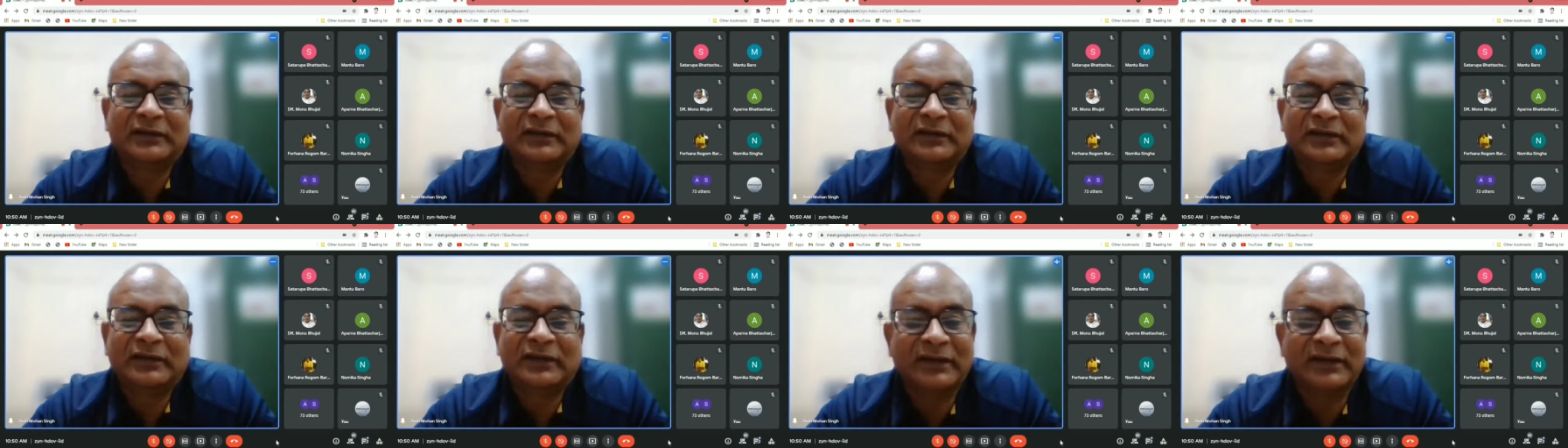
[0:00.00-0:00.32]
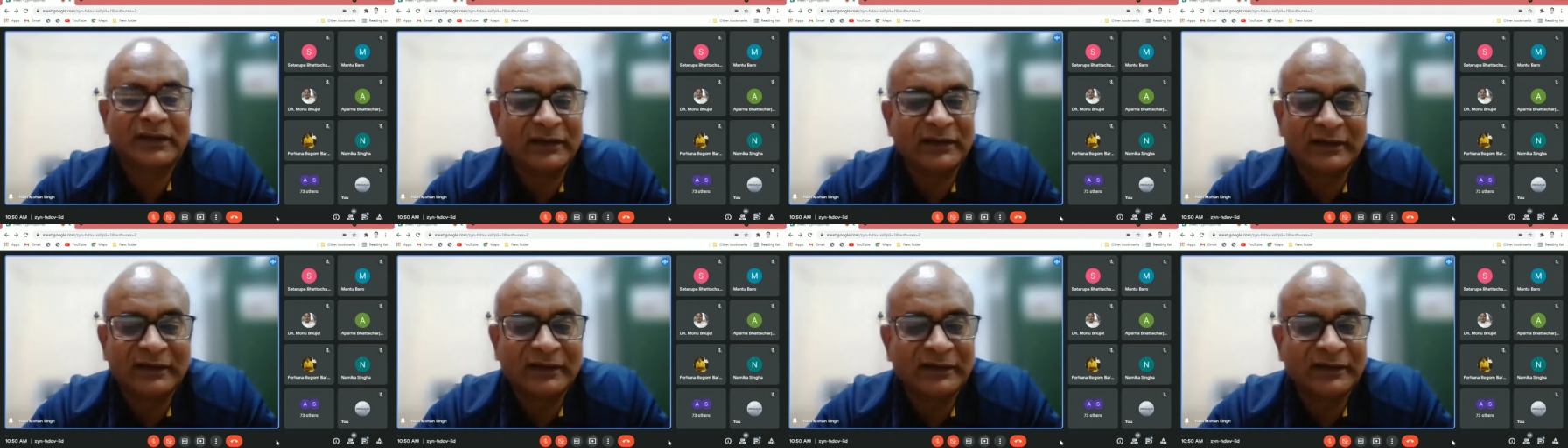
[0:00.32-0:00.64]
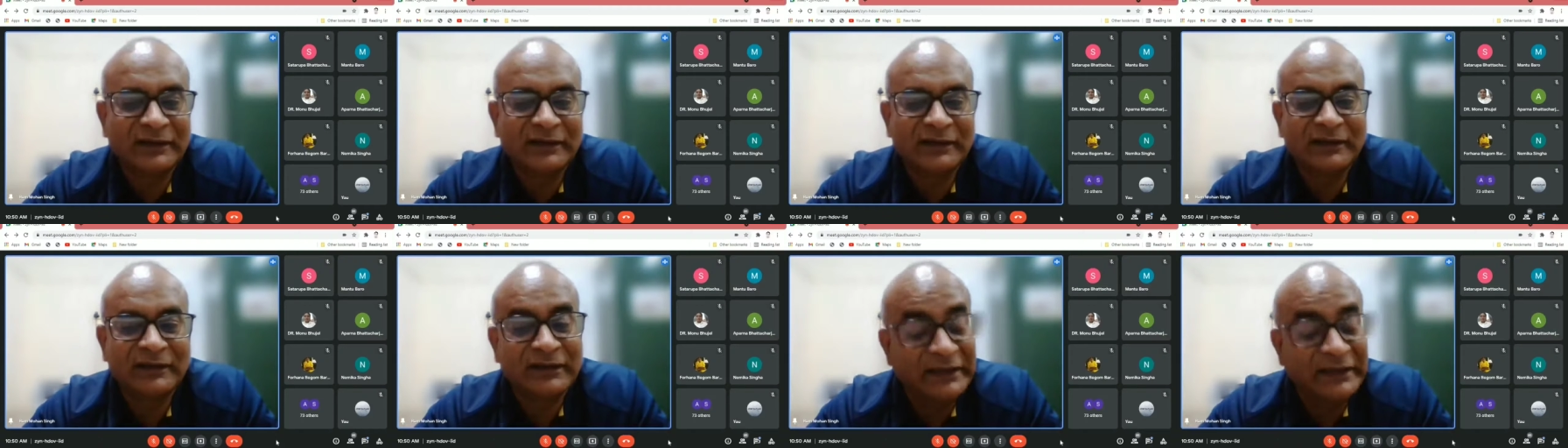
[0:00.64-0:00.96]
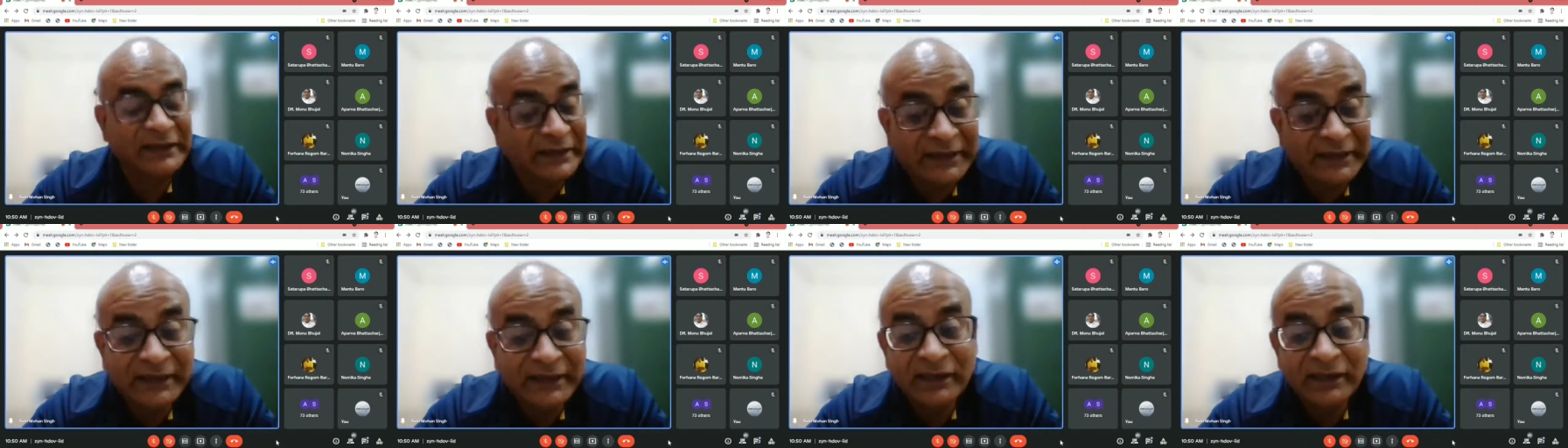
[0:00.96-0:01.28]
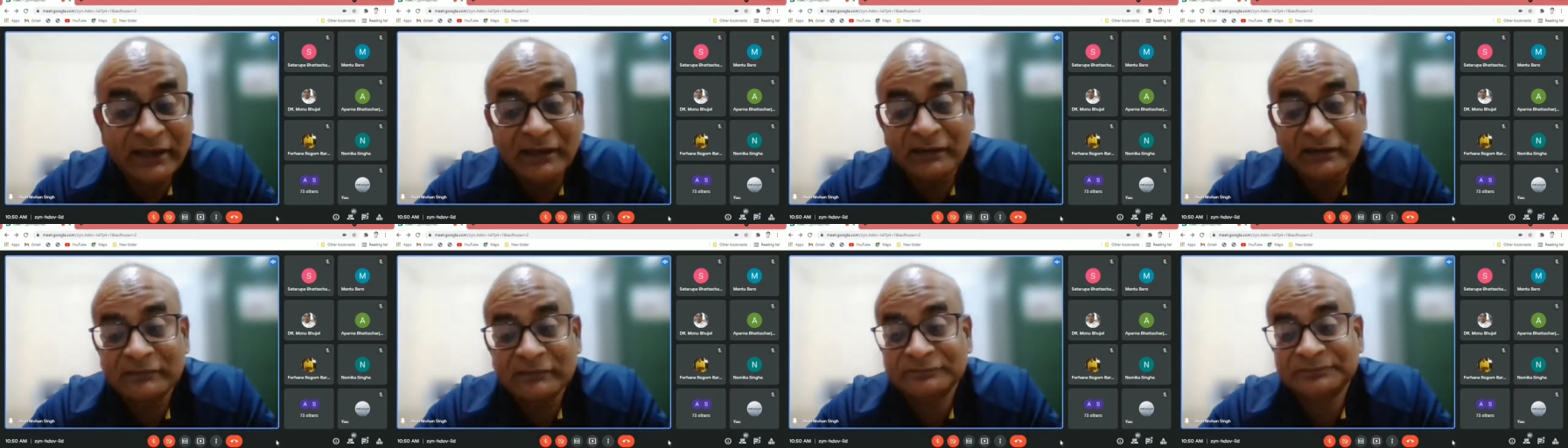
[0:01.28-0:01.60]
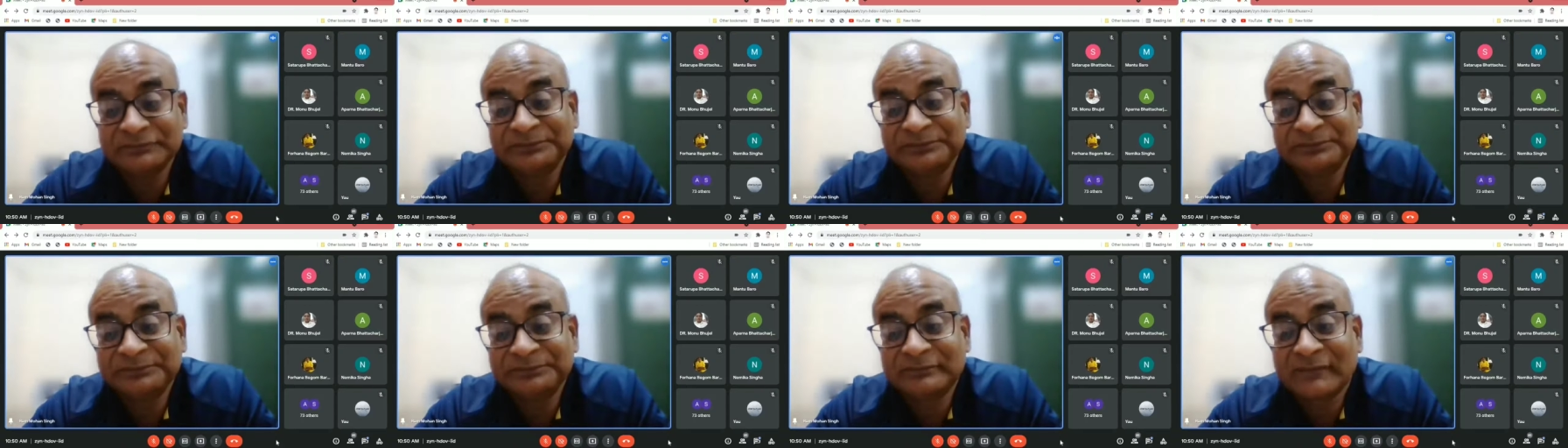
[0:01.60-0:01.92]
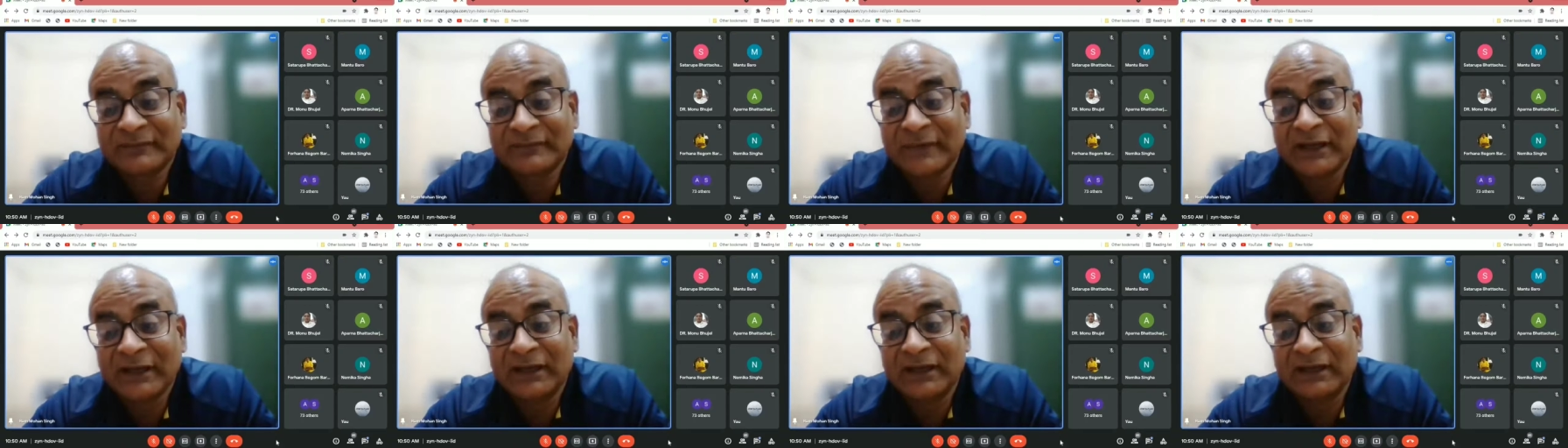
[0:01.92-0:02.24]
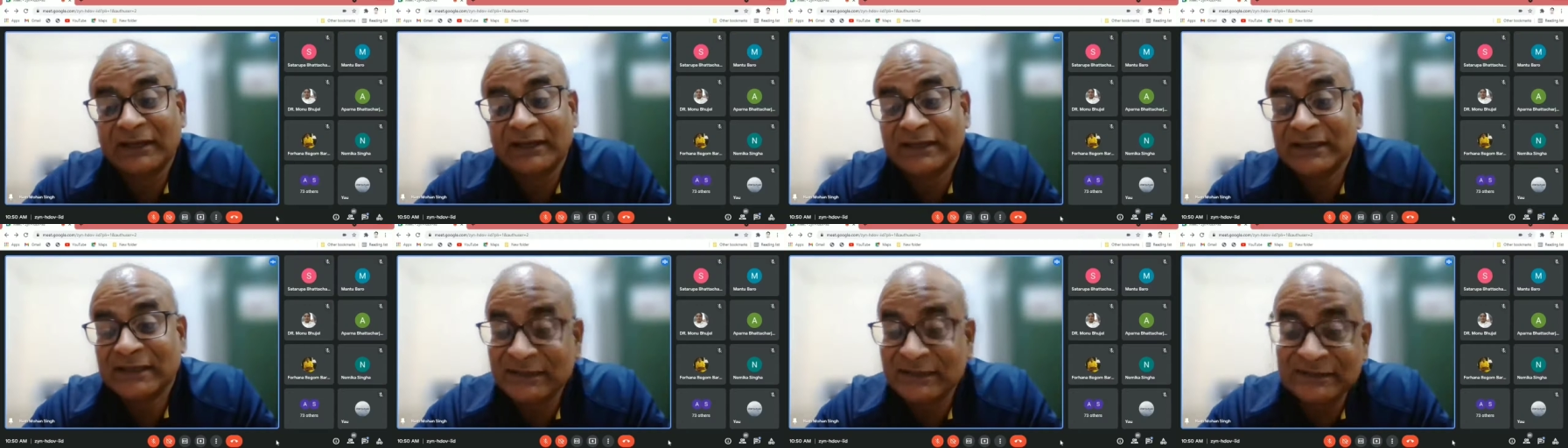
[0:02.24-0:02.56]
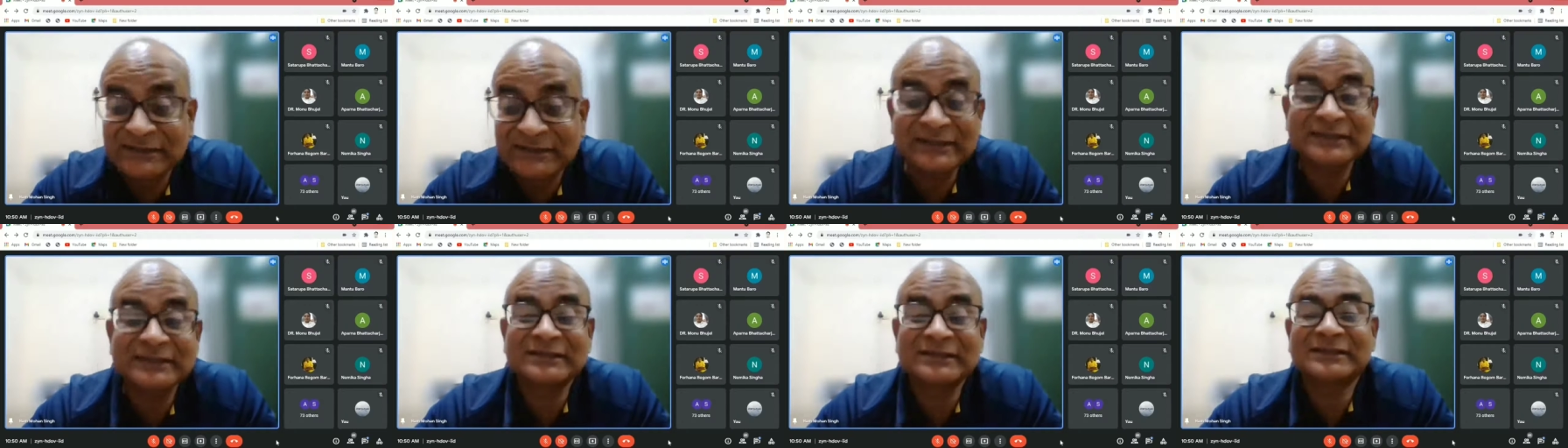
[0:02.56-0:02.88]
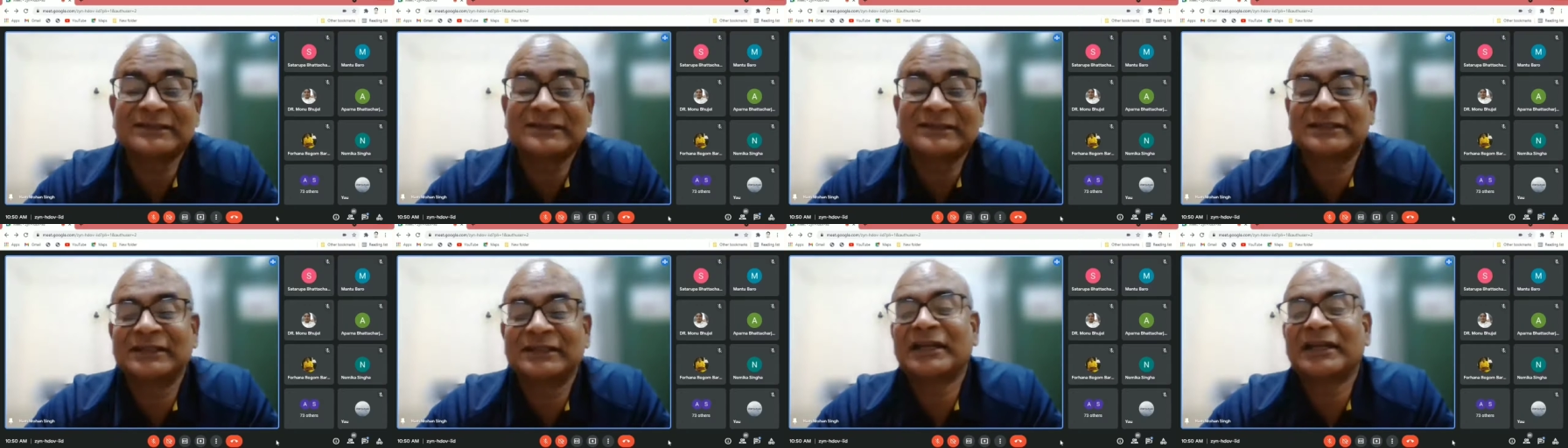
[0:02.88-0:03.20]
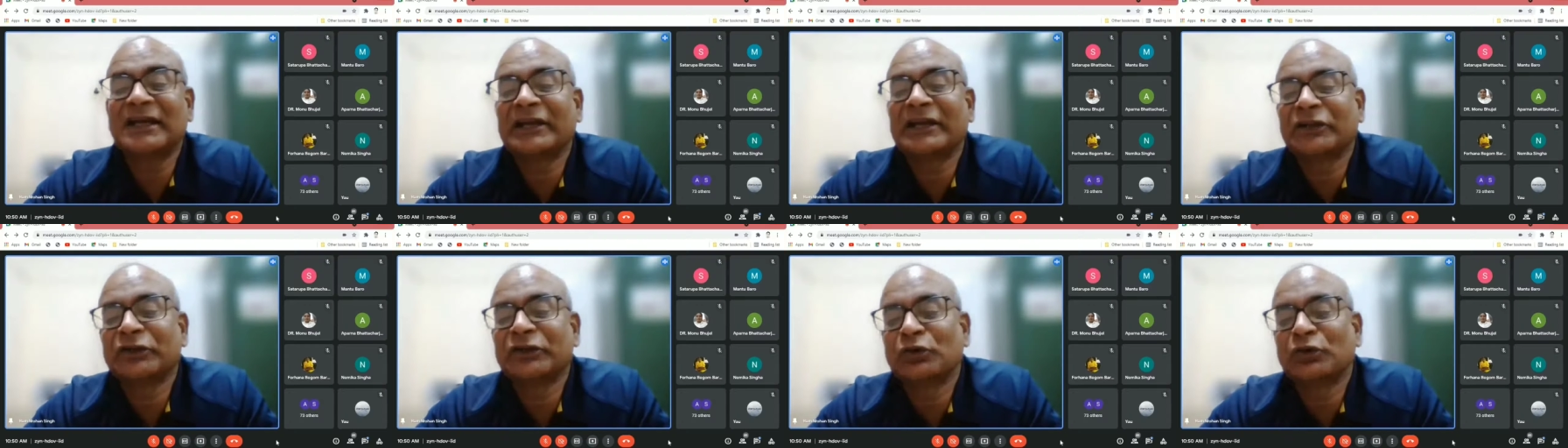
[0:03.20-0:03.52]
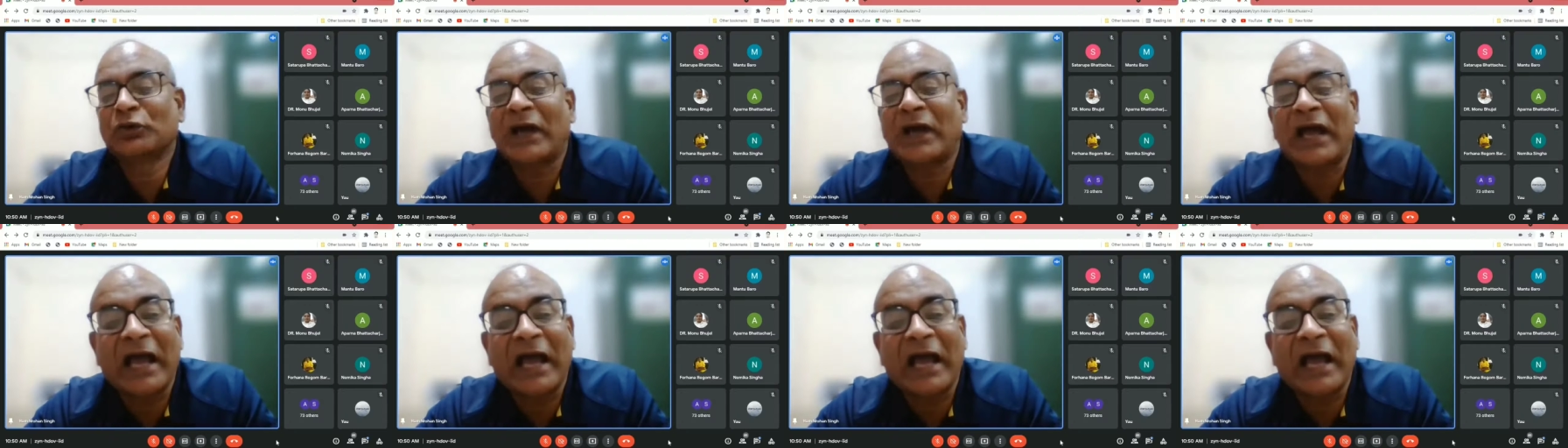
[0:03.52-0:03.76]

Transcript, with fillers: in uh, India is this scenario